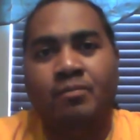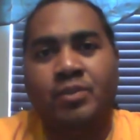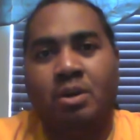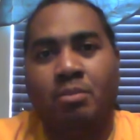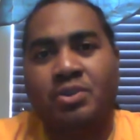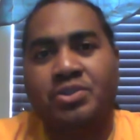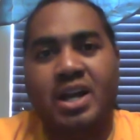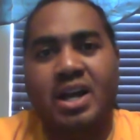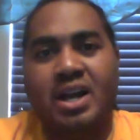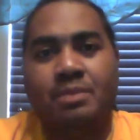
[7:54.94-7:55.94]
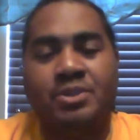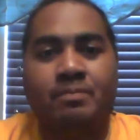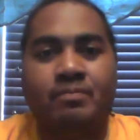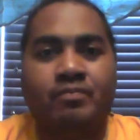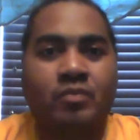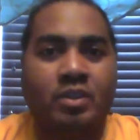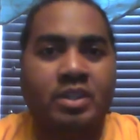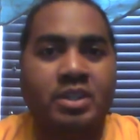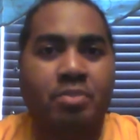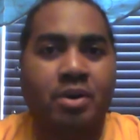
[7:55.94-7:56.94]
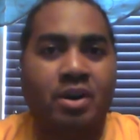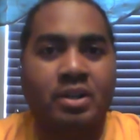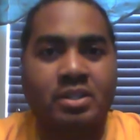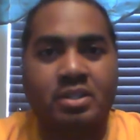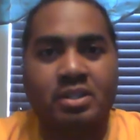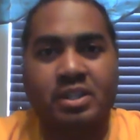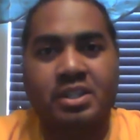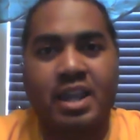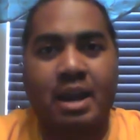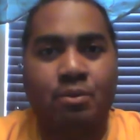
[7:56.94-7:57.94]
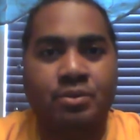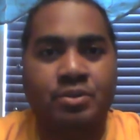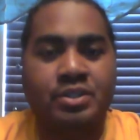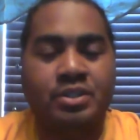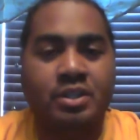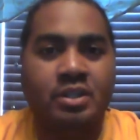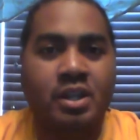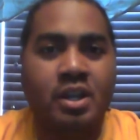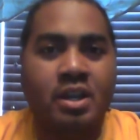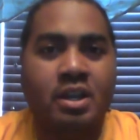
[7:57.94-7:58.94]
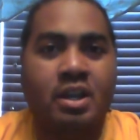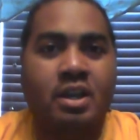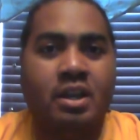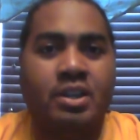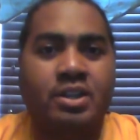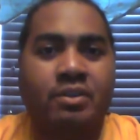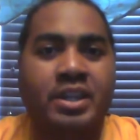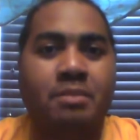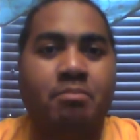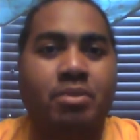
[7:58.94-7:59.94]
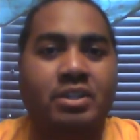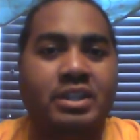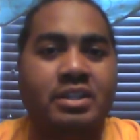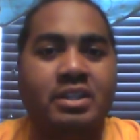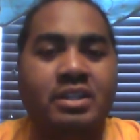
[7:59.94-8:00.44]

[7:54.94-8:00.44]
Most times these punks, these cowards, they get bullied